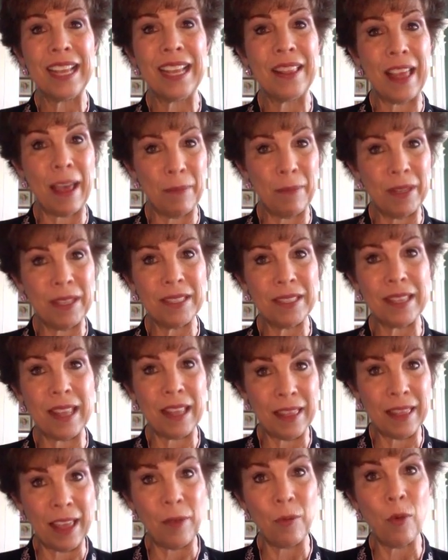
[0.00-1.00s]
That means
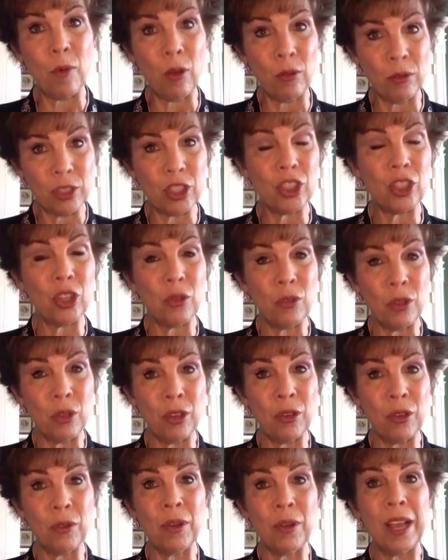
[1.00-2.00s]
that they won't sue
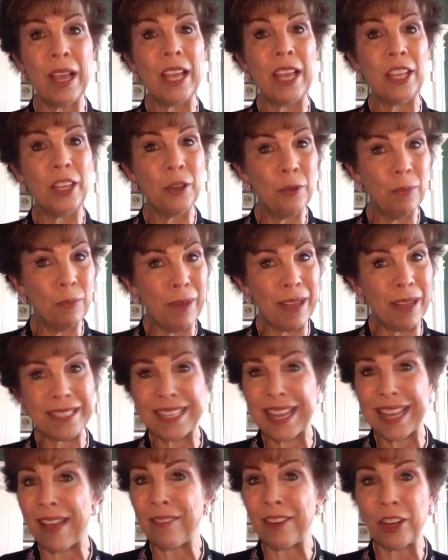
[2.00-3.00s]
you. You
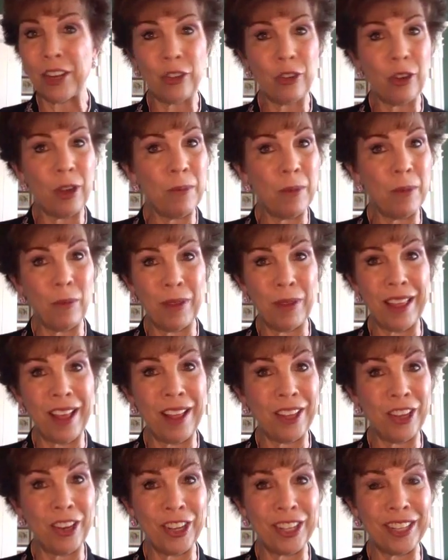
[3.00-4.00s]
must have an agreement with
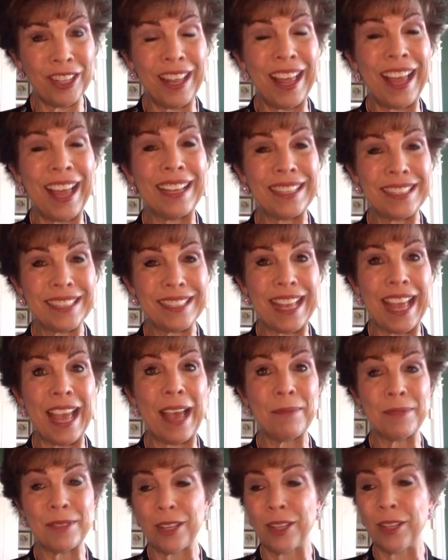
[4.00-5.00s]
all your clients.
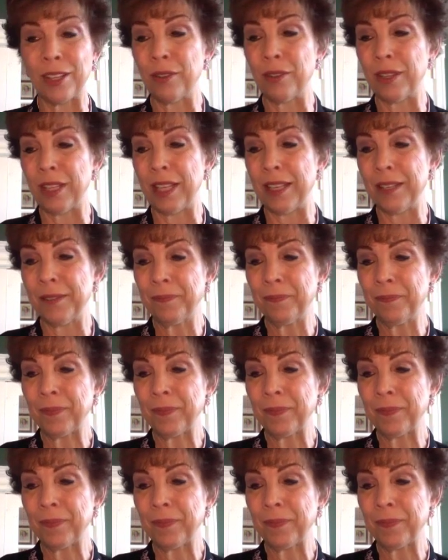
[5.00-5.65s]
Absolutely.